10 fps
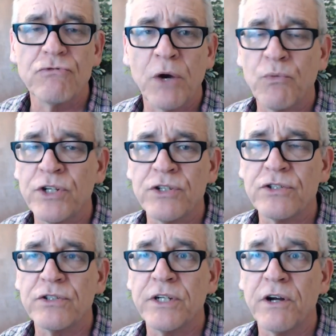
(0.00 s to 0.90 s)
I
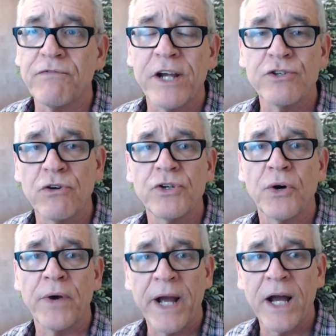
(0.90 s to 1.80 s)
wouldn't, you know, if I don't
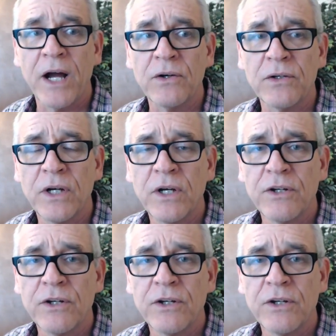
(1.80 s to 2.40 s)
know how